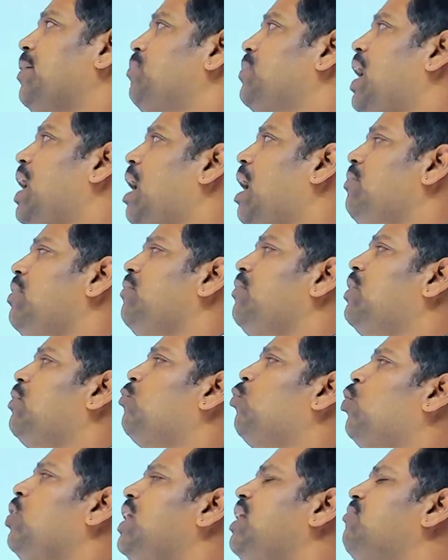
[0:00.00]
However,
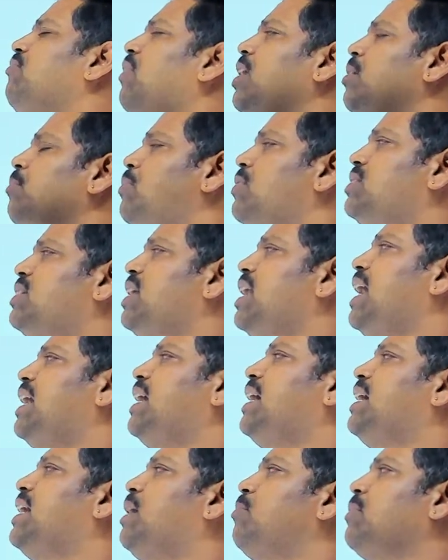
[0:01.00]
only one person at
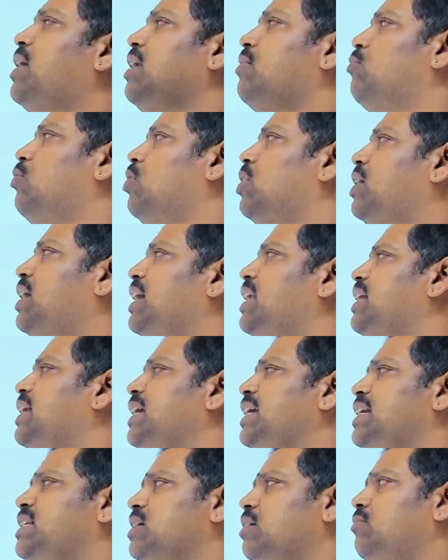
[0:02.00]
a time can work in
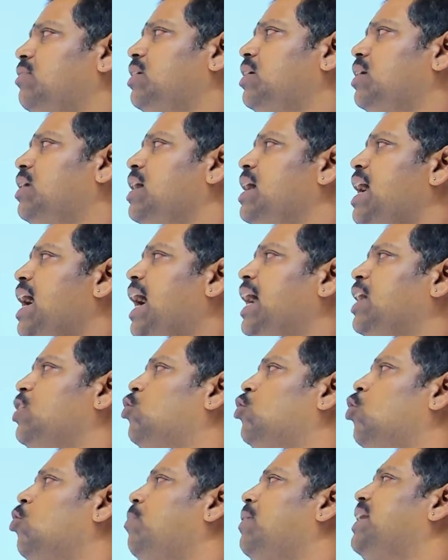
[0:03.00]
each hour and
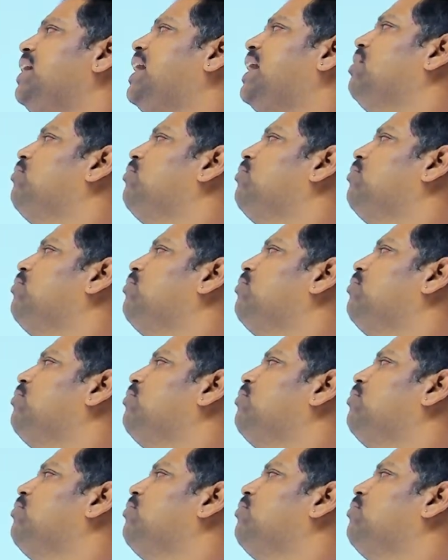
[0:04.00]
nobody can